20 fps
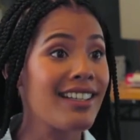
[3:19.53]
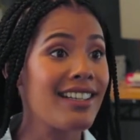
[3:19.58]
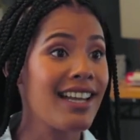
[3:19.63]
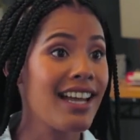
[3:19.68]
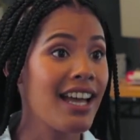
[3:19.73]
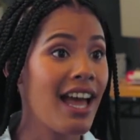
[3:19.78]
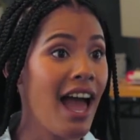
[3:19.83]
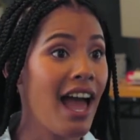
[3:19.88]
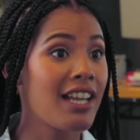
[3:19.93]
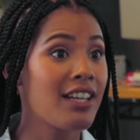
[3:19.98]

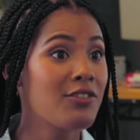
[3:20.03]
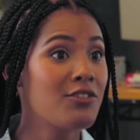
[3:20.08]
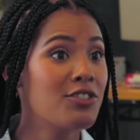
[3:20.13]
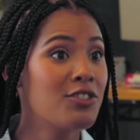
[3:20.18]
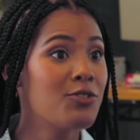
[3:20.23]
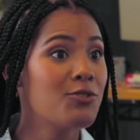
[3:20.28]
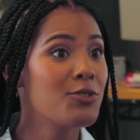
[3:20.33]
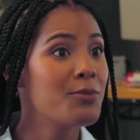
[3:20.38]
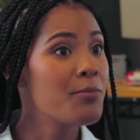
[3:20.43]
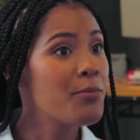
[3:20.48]
the kind of
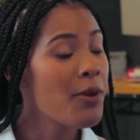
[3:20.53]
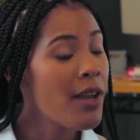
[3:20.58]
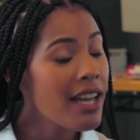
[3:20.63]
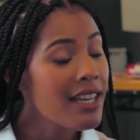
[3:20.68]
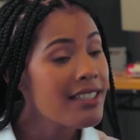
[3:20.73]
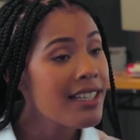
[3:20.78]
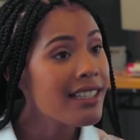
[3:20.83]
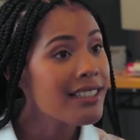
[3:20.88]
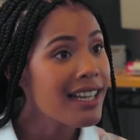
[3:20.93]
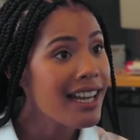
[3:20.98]
ZEUS
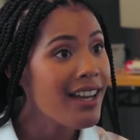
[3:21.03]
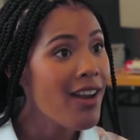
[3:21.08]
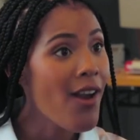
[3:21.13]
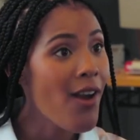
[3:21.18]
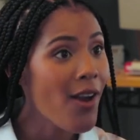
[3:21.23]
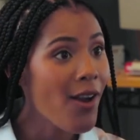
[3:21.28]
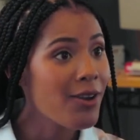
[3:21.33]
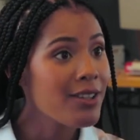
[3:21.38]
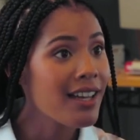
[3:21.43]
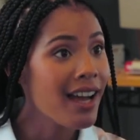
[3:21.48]
brain that they
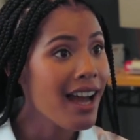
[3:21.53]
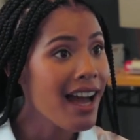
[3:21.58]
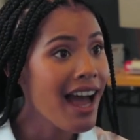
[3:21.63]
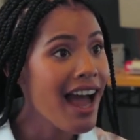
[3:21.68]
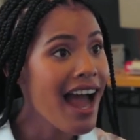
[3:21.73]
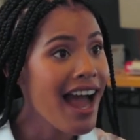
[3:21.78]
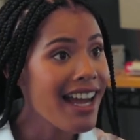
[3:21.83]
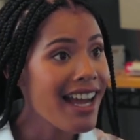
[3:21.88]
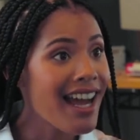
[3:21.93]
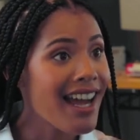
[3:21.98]
called a
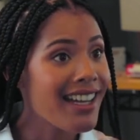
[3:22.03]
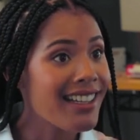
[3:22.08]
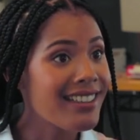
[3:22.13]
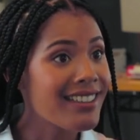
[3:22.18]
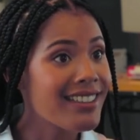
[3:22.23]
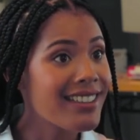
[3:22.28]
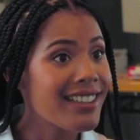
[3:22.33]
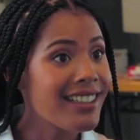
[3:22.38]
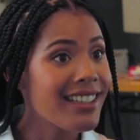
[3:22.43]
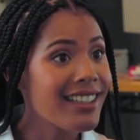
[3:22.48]
head end.